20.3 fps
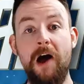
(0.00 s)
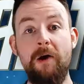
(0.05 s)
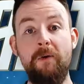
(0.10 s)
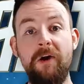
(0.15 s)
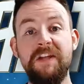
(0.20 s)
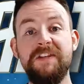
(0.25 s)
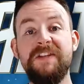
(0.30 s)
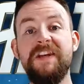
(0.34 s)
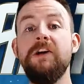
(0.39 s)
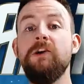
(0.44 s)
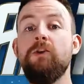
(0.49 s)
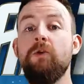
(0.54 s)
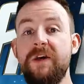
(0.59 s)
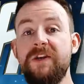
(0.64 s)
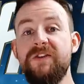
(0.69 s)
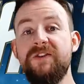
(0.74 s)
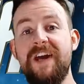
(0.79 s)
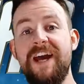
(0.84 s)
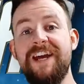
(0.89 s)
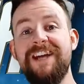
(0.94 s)
I want to take a
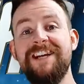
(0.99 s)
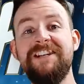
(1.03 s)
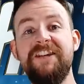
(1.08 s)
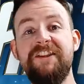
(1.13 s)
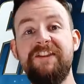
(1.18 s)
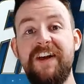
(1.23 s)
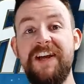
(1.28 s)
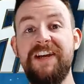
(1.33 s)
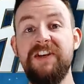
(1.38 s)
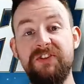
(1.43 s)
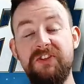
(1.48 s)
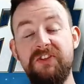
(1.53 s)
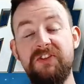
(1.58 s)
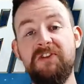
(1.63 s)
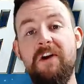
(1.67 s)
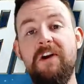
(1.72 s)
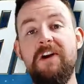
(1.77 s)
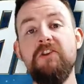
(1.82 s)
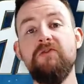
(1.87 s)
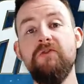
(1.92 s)
quick second to thank
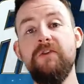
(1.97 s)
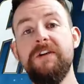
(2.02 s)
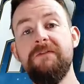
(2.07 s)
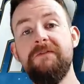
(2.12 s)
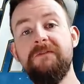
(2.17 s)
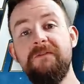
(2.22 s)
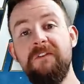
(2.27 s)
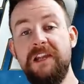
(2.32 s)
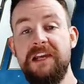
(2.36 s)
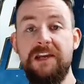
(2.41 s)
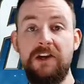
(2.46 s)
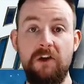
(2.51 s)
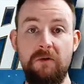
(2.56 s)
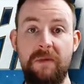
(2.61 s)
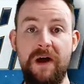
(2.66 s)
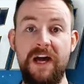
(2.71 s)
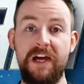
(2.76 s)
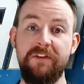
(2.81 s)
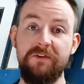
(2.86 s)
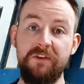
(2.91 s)
Star Trek Fleet
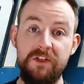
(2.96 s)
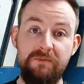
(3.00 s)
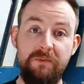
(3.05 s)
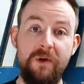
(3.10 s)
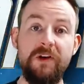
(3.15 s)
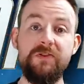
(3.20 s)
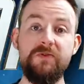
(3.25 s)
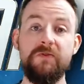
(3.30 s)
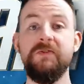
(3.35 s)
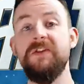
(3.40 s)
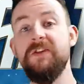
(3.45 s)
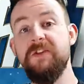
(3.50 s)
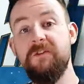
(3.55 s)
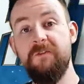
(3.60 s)
Command for sponsoring this